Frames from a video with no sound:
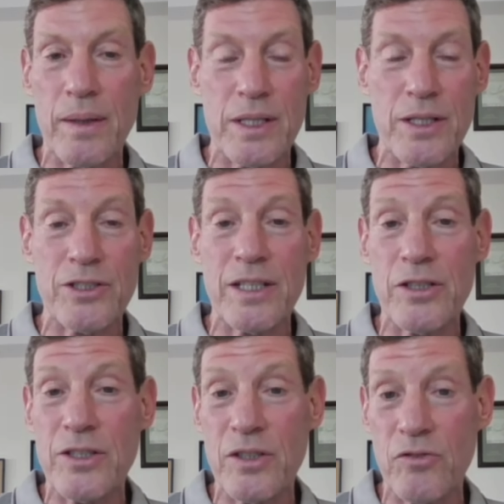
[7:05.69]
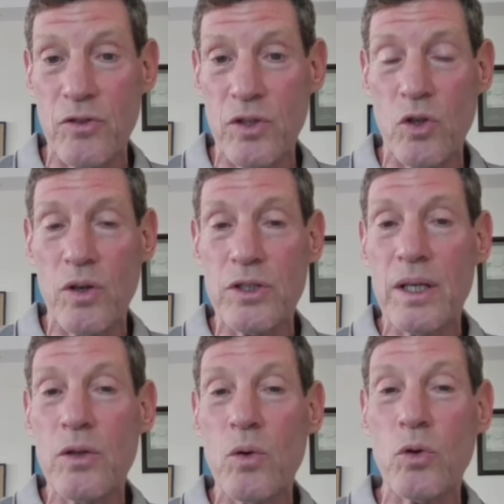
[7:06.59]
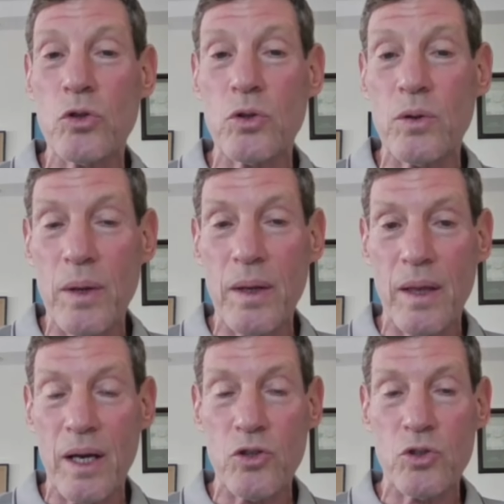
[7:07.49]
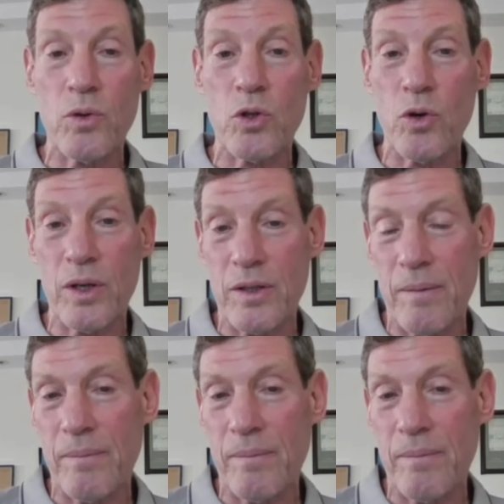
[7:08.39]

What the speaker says: he is sensitive to the content, or to, how should we call it?